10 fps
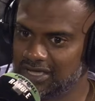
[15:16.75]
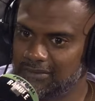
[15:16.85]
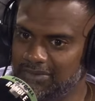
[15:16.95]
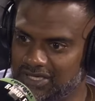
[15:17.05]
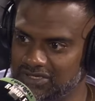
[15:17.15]

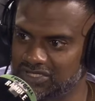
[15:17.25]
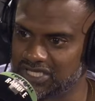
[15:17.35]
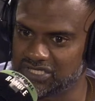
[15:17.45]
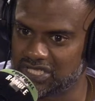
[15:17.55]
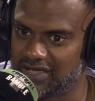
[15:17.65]
because they
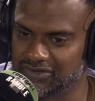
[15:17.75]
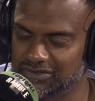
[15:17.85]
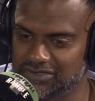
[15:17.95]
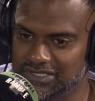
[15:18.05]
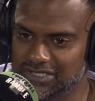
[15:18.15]
just
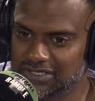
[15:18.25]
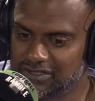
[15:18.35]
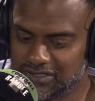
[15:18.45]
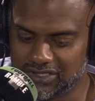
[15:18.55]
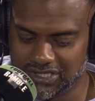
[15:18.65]
haven't, mm -hmm.
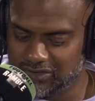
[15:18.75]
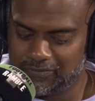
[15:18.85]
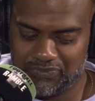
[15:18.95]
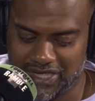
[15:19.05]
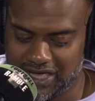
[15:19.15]
you know,
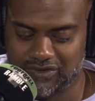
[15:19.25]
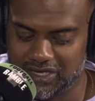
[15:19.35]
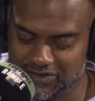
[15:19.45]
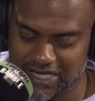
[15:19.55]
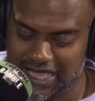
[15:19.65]
they,
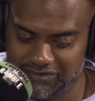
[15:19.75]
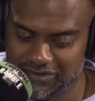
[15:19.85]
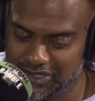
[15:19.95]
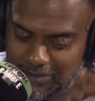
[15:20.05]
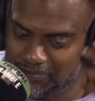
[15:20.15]
uh, they
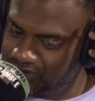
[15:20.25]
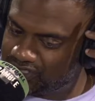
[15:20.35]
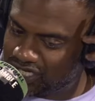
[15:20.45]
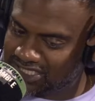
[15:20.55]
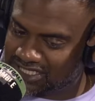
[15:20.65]
haven't um,
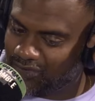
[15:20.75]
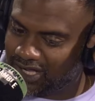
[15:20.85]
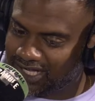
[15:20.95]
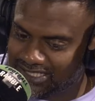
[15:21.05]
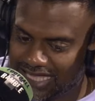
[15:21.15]
changed their ways.